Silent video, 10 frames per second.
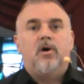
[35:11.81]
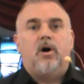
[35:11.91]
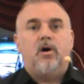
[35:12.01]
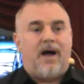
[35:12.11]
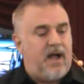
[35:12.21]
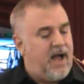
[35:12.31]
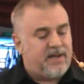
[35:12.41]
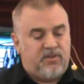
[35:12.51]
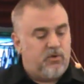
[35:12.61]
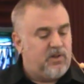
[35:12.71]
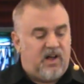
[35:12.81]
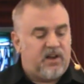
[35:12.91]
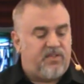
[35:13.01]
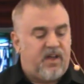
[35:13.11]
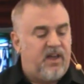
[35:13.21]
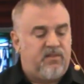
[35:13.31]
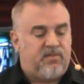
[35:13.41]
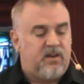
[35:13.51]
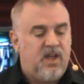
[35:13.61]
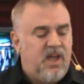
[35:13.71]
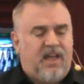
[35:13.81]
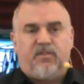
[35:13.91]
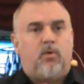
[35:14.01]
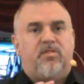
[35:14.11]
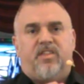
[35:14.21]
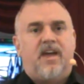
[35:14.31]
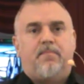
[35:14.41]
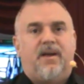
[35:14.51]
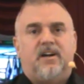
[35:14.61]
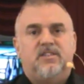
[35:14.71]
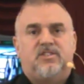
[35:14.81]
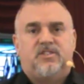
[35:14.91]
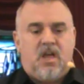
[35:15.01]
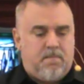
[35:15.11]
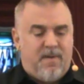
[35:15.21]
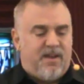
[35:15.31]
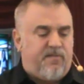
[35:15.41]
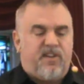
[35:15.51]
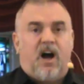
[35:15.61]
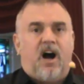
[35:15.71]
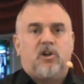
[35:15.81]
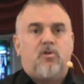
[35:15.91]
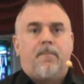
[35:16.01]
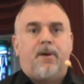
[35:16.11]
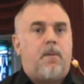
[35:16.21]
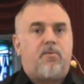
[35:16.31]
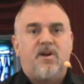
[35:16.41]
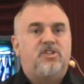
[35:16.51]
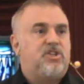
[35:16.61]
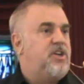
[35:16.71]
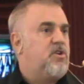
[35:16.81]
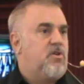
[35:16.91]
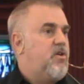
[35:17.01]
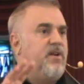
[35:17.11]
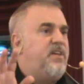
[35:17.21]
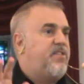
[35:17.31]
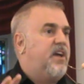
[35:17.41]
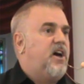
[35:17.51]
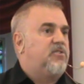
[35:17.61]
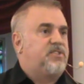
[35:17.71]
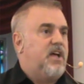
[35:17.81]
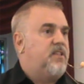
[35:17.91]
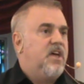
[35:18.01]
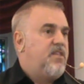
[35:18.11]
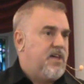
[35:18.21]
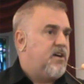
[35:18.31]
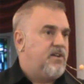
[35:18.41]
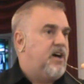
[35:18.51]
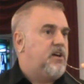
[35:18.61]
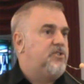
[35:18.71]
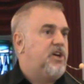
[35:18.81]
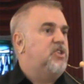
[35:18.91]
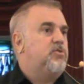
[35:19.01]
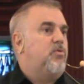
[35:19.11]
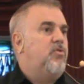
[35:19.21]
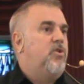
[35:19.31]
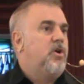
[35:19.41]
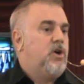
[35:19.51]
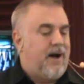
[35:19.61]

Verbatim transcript: Uh, I, can do a lot of things. And, and don't think because men of God are up here preaching or, or anything else that they're not untouchable.